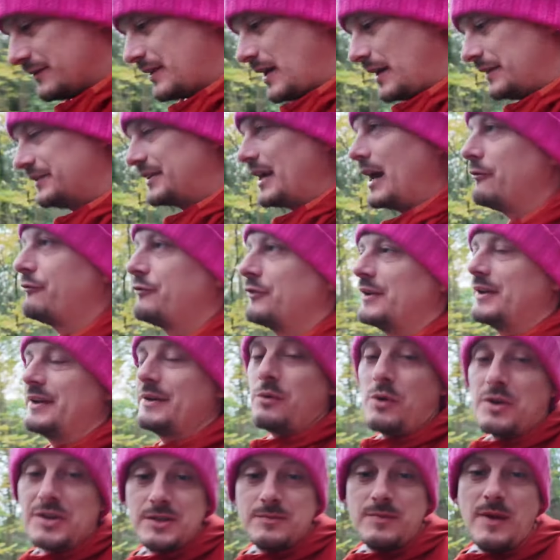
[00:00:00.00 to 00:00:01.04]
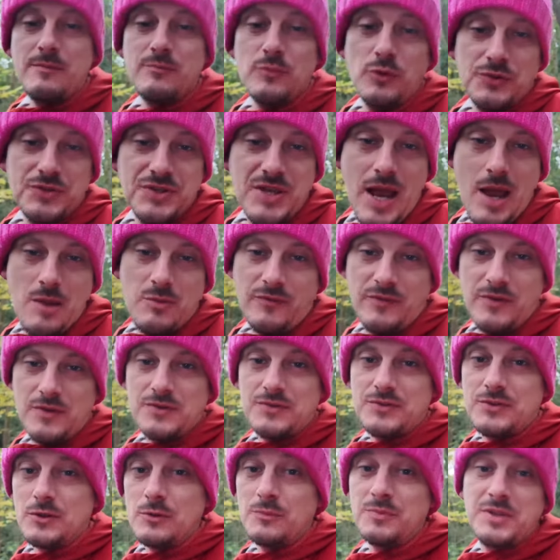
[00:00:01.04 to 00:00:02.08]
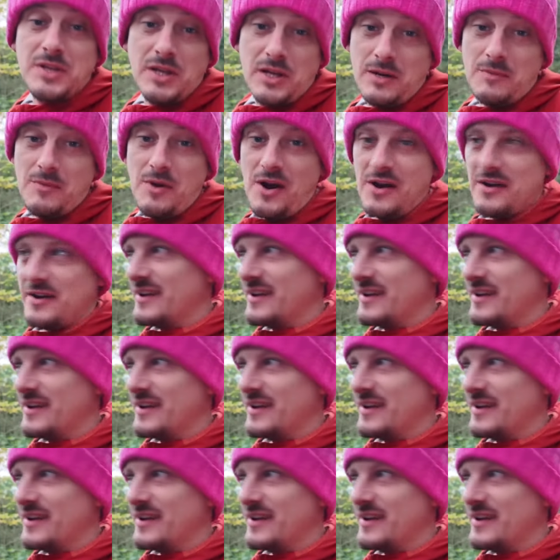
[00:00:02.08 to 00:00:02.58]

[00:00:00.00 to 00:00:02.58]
I definitely want to spend more time with those two, particularly